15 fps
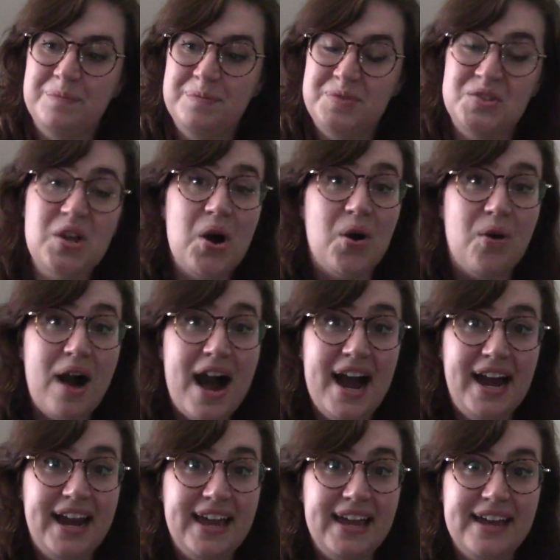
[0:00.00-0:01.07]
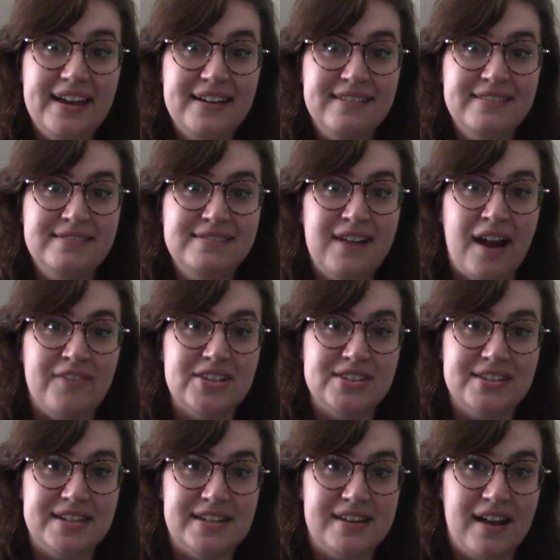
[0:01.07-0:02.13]
So I
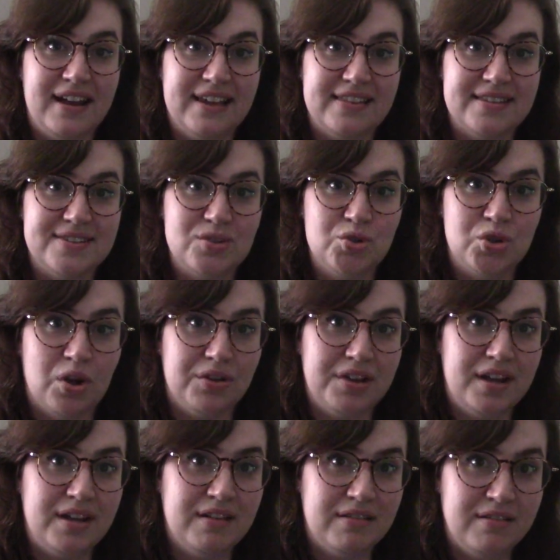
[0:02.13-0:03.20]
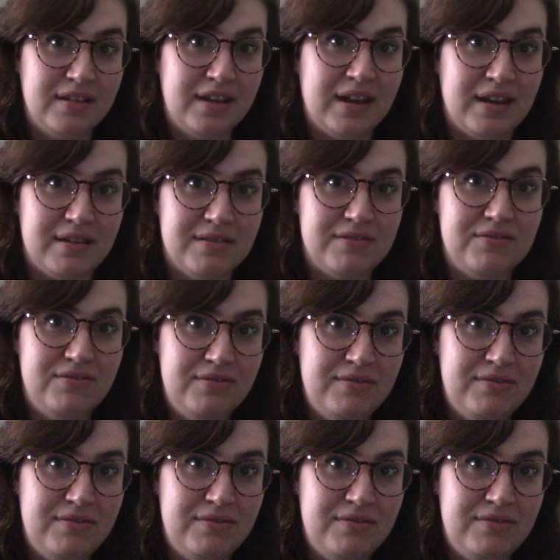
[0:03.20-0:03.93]
obviously did not get this shawl done, and